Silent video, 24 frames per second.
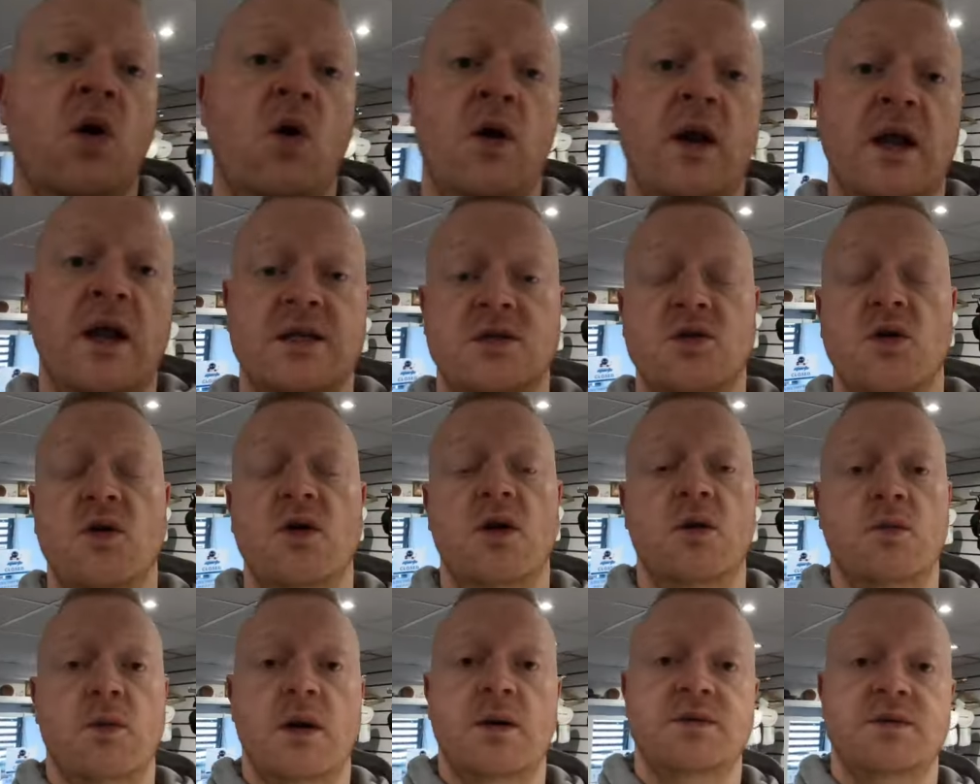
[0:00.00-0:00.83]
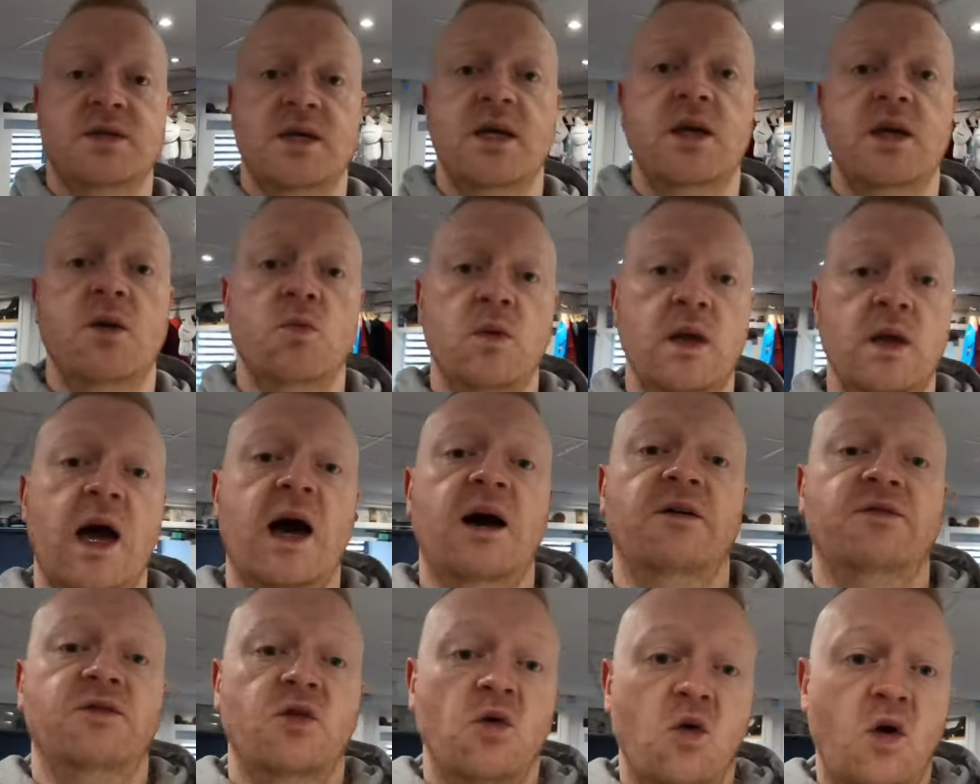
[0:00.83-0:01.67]
or is on our website, we
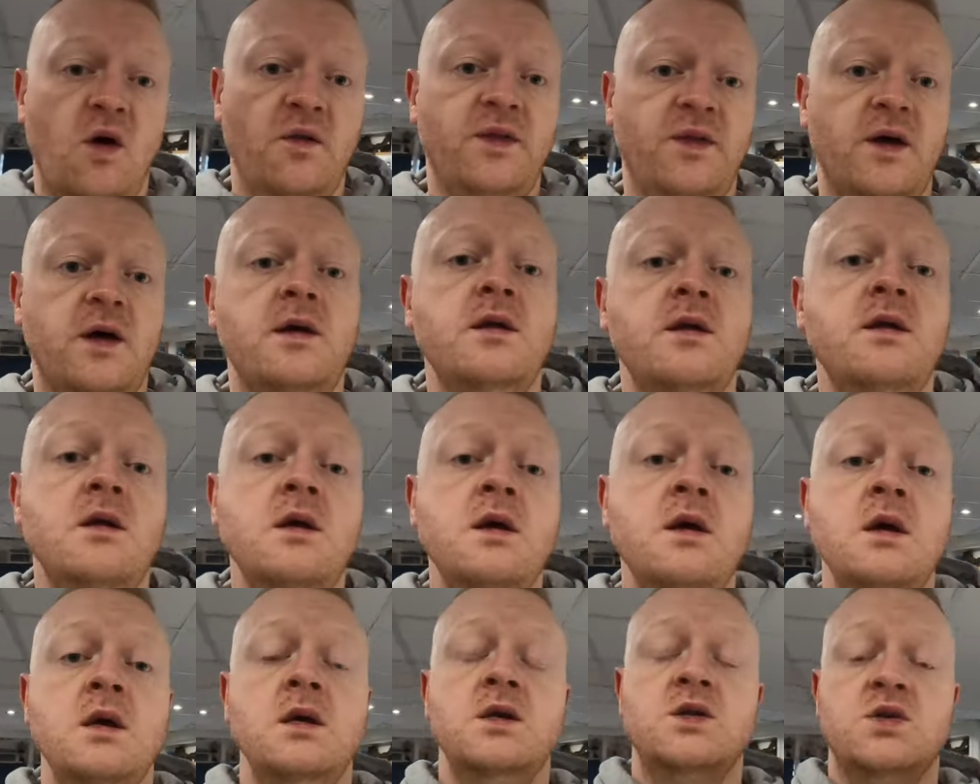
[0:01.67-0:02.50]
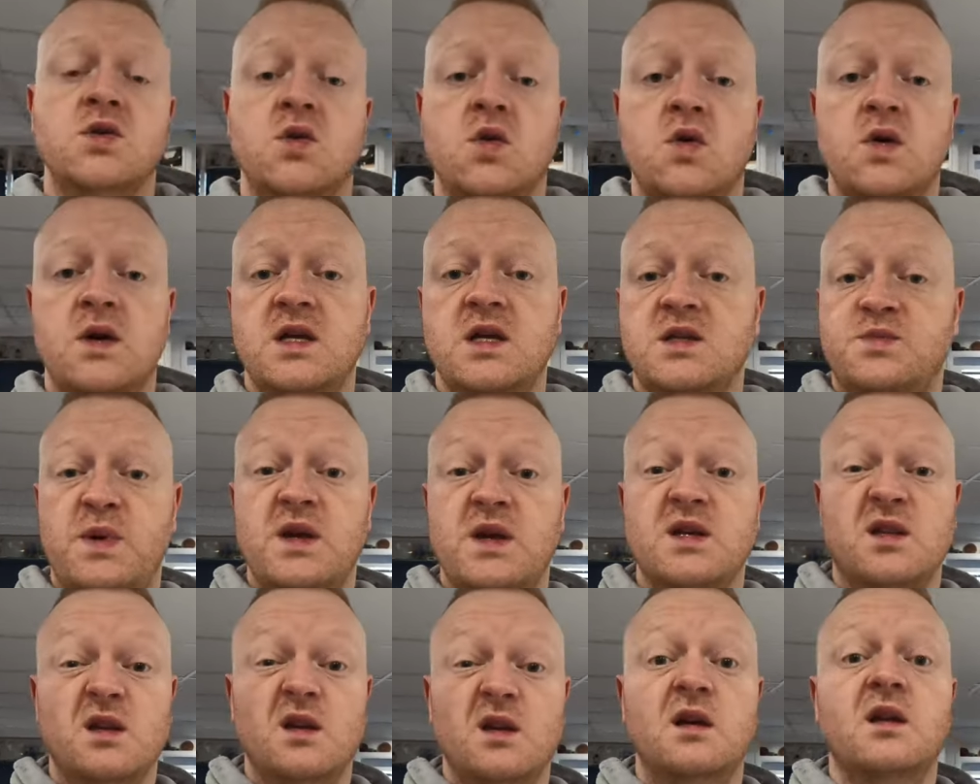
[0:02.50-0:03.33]
have to order. So it's
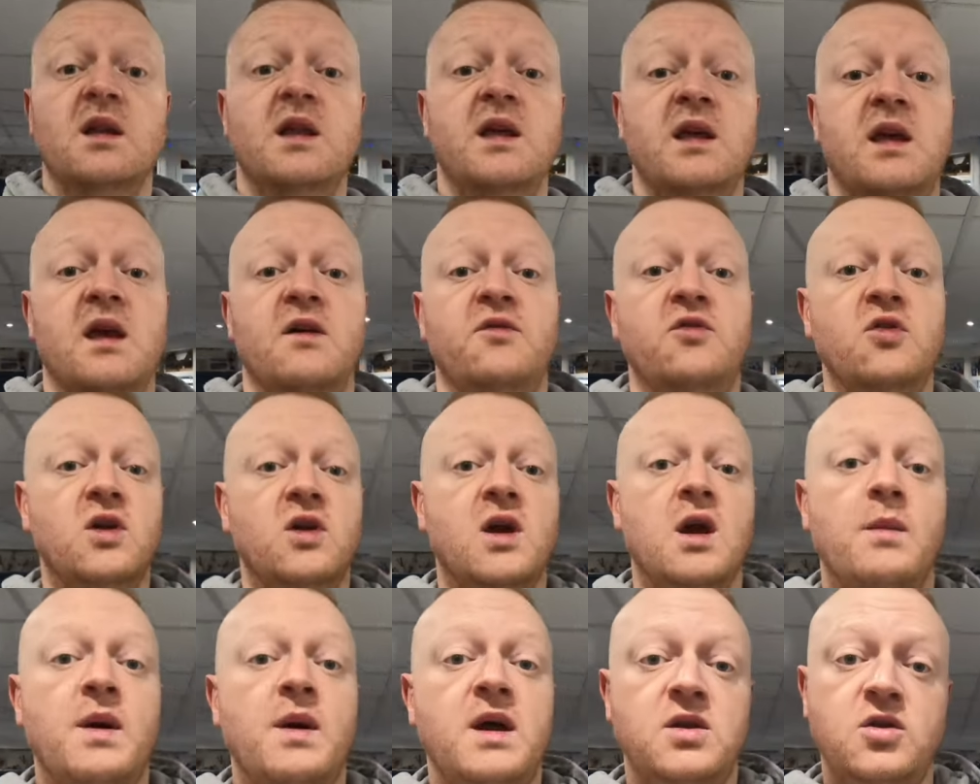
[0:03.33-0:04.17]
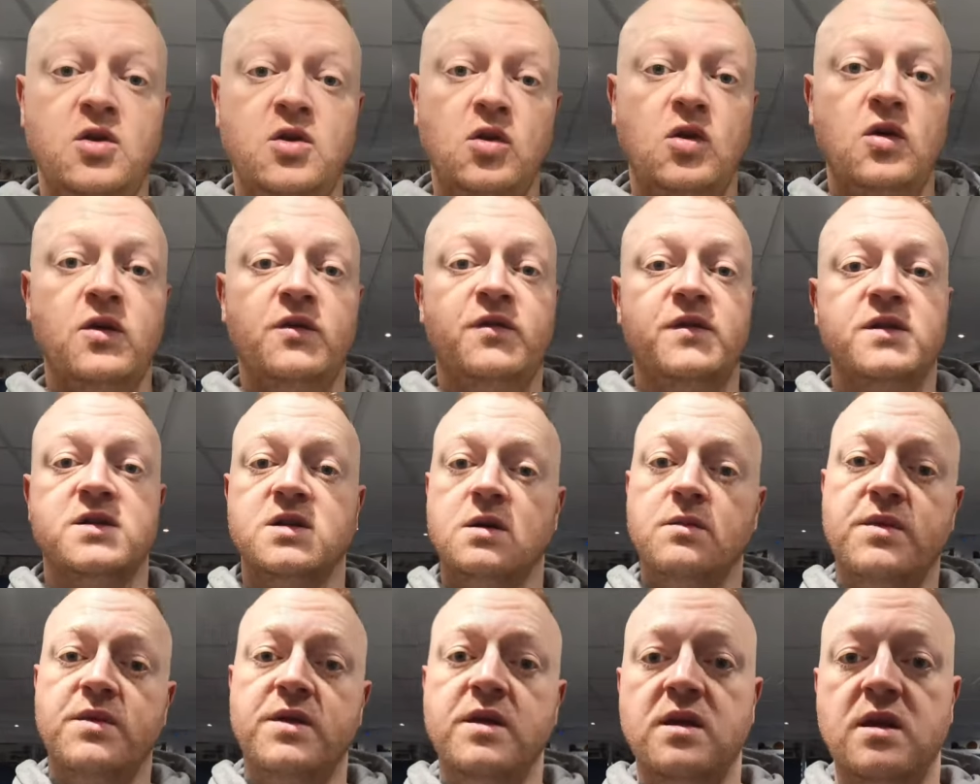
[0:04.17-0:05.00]
basically like if you come in, you look for
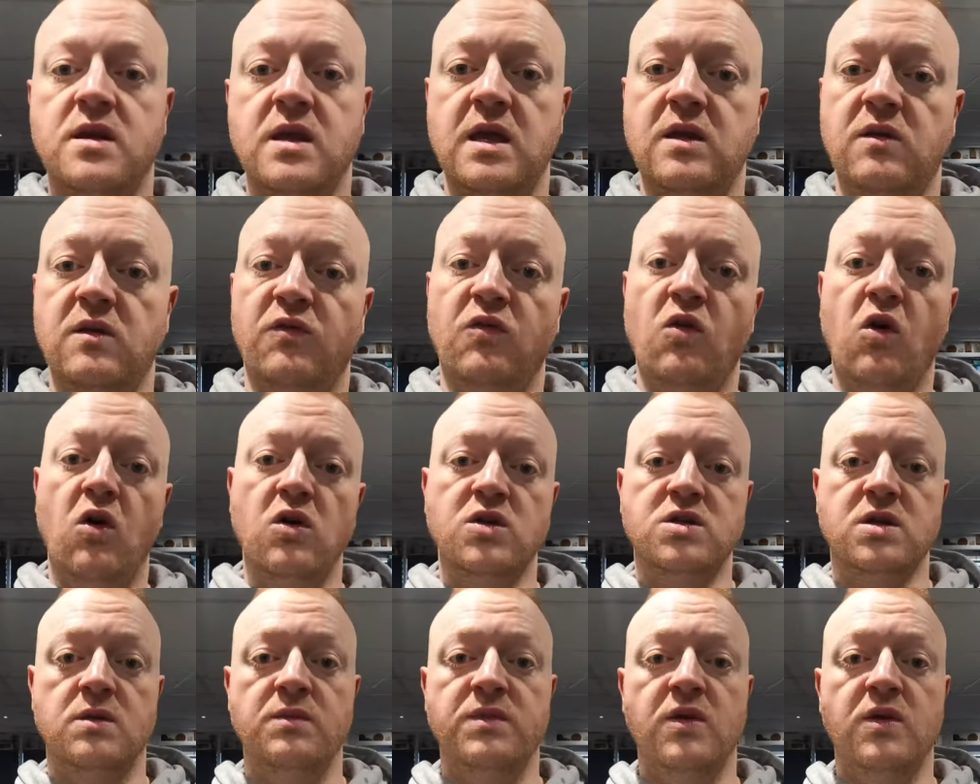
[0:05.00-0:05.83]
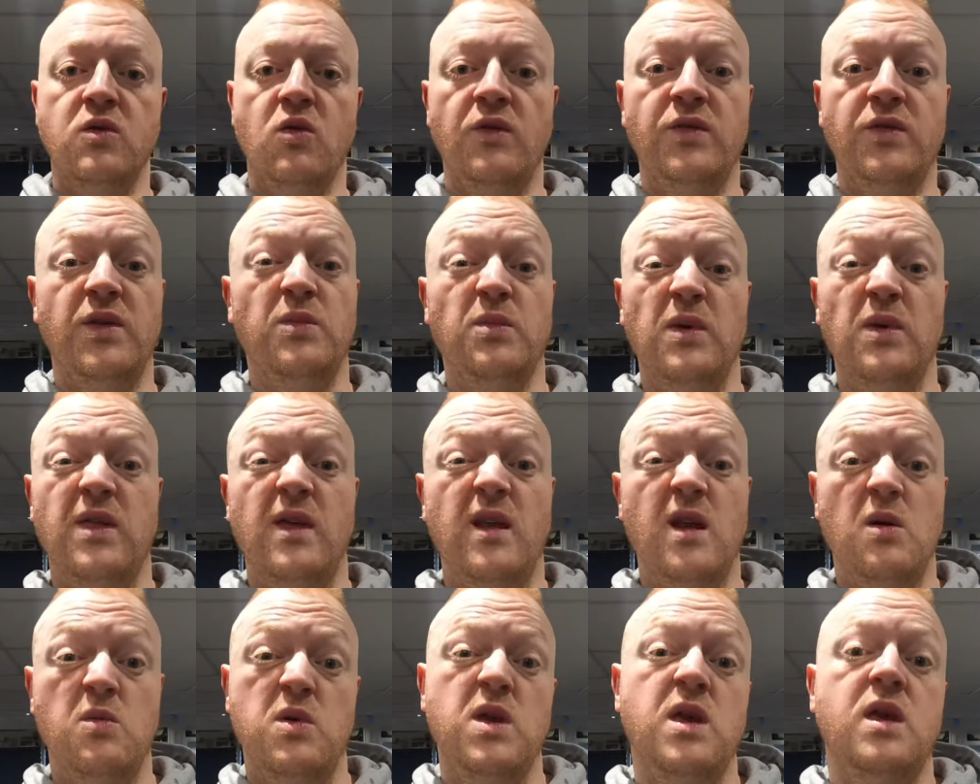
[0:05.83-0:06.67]
something, then you've got something ordered
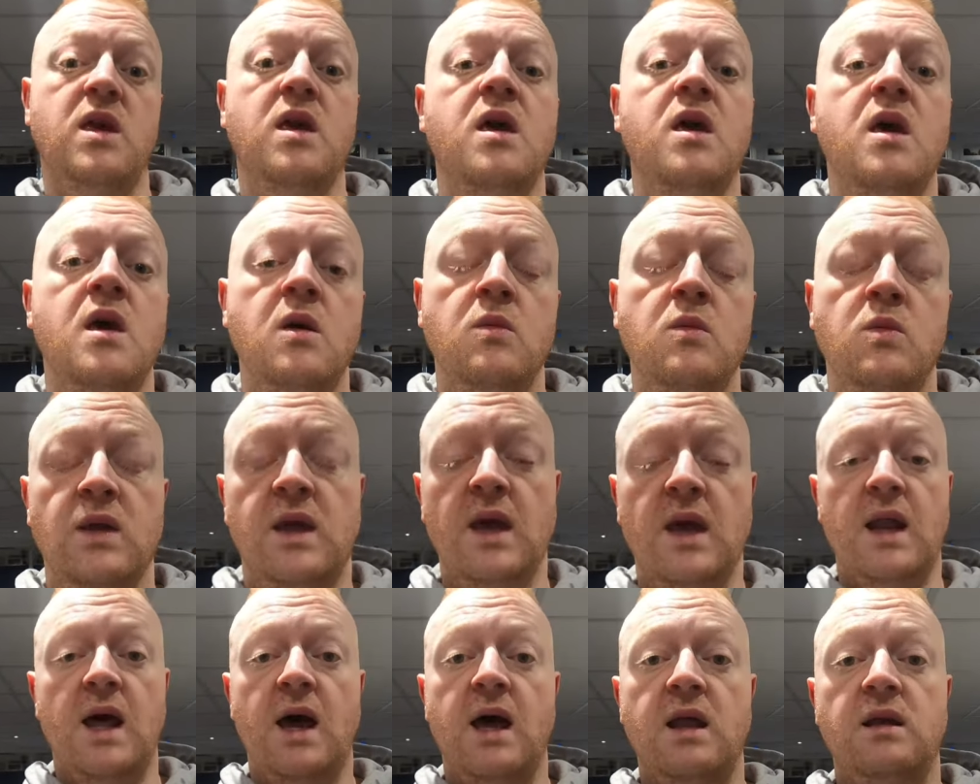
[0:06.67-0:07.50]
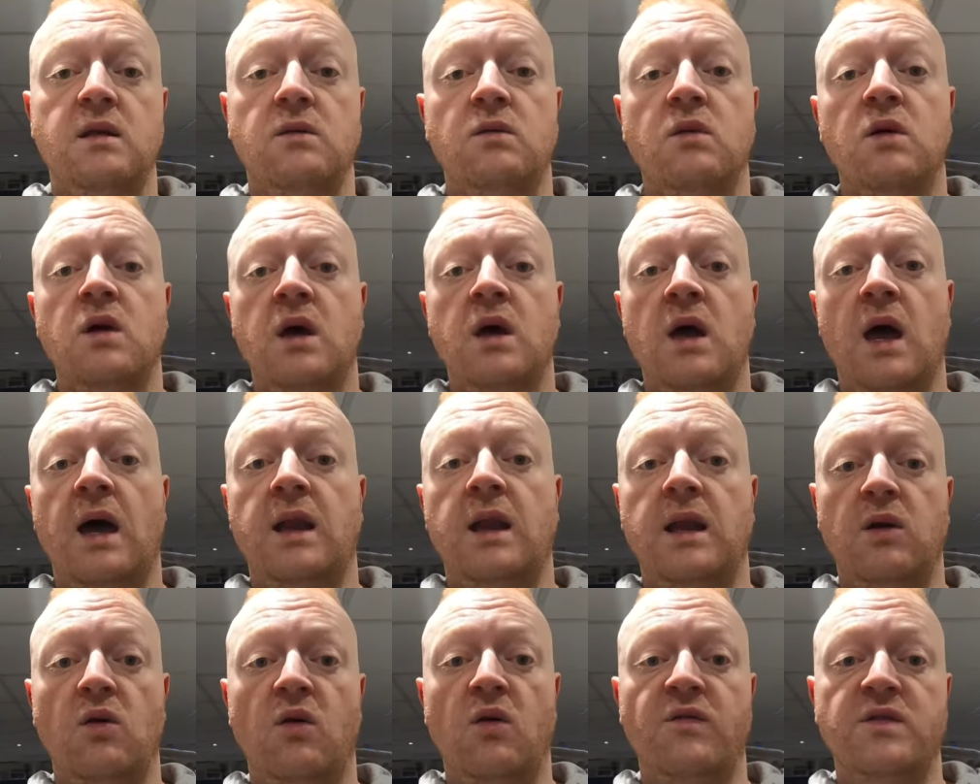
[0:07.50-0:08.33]
within a week, you get it in,
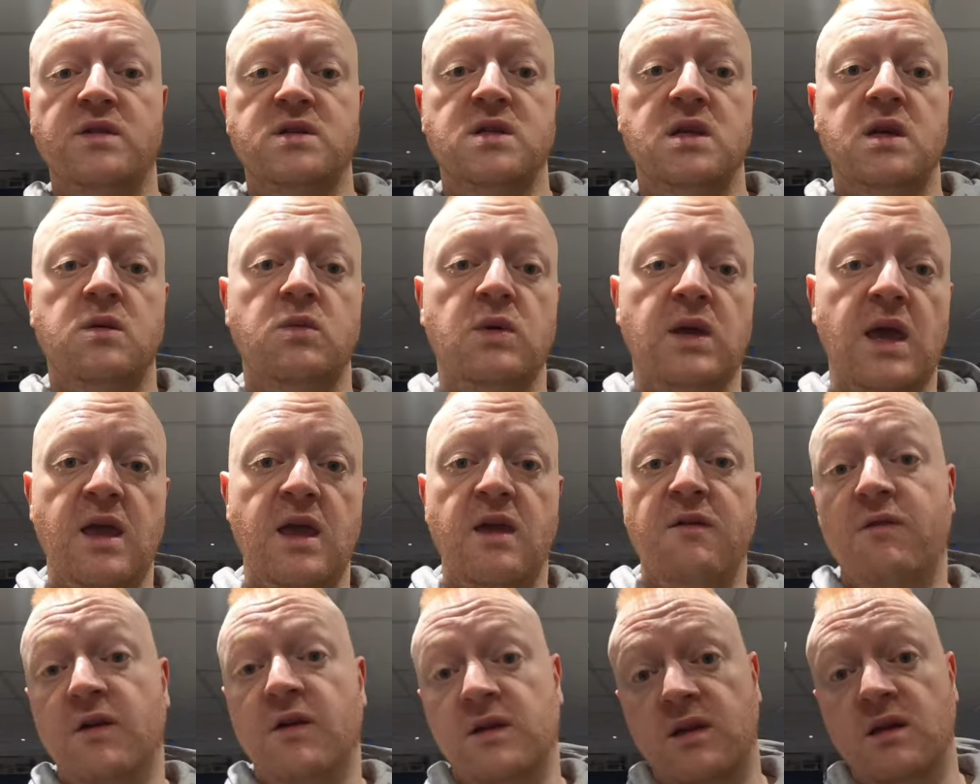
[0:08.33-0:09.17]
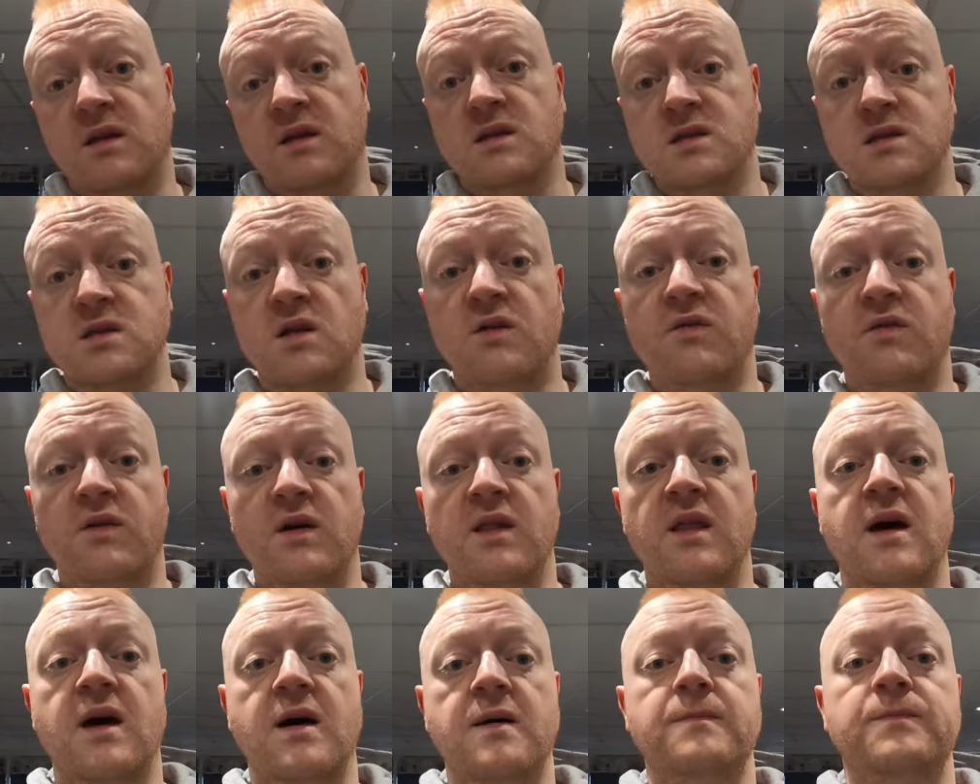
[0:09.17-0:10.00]
and then obviously we get you fitted and stuff
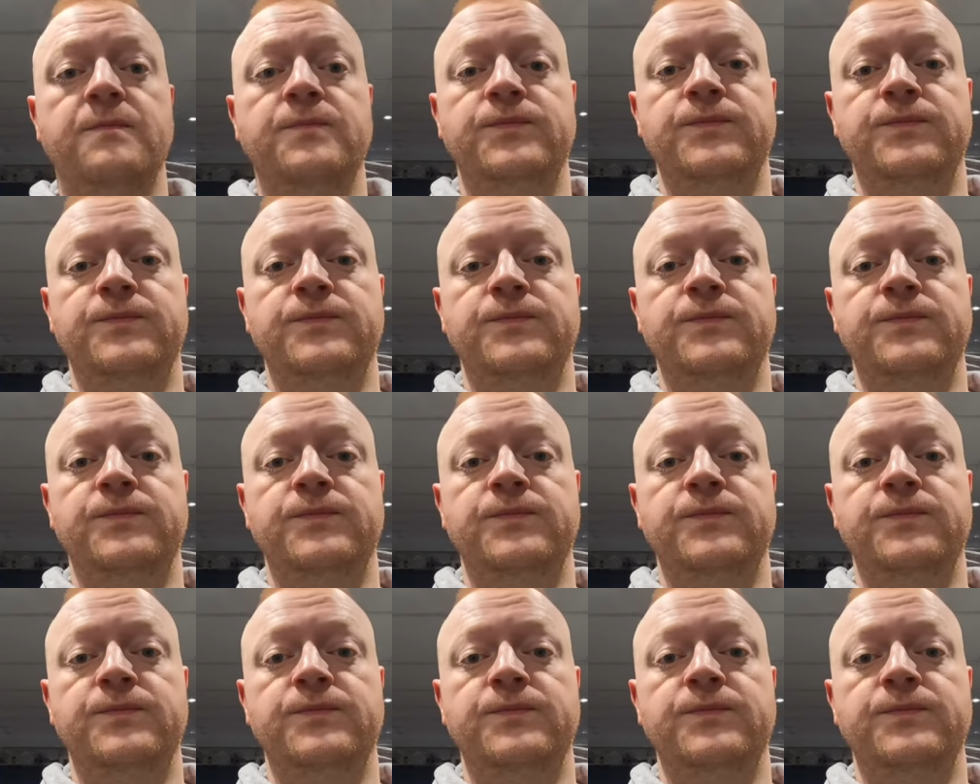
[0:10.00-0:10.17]
like that.